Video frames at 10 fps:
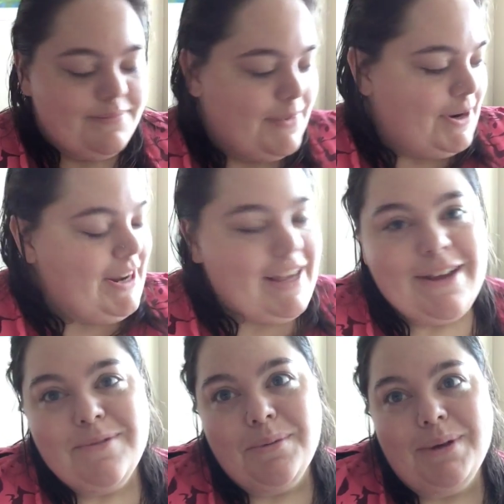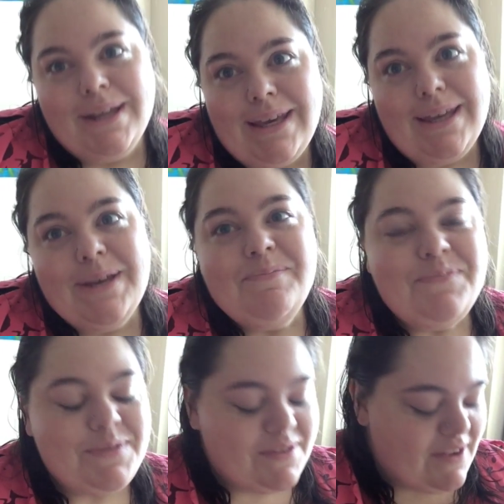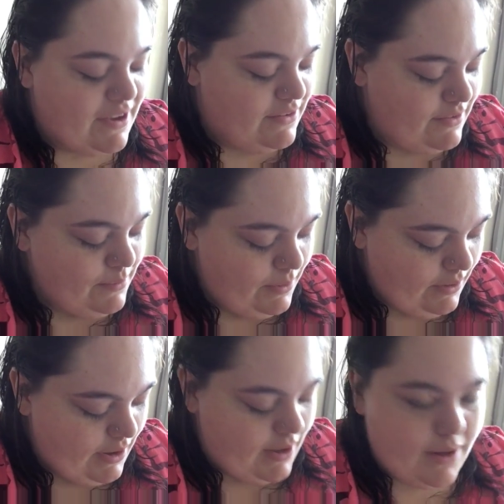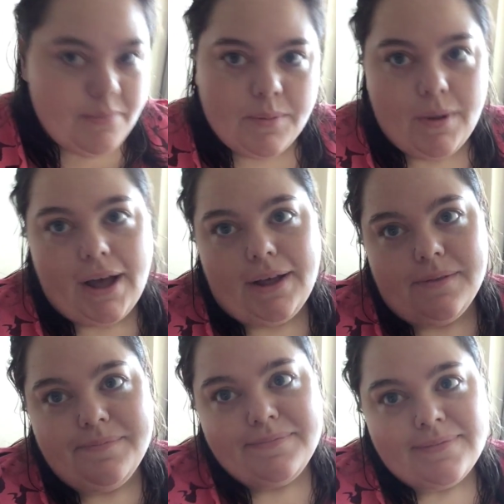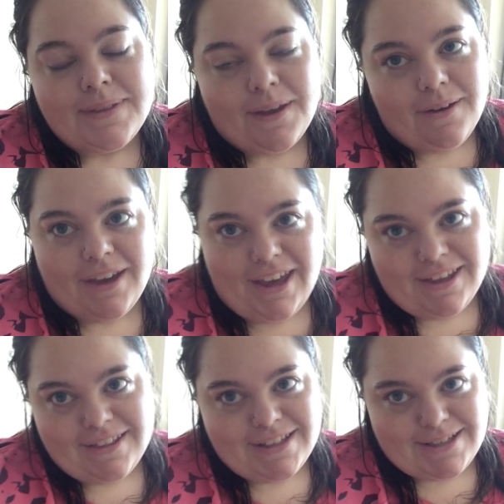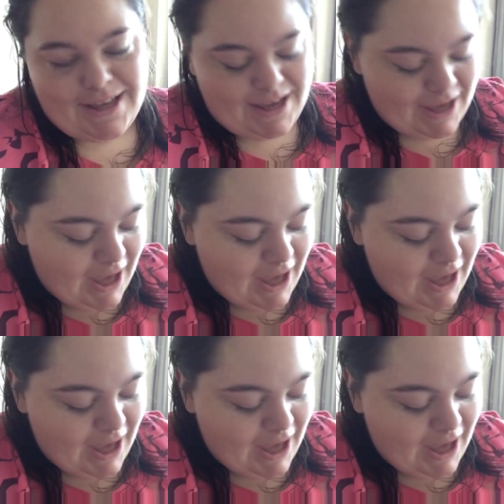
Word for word: Morning, everybody. So I just woke up. Well, okay, that's a lie.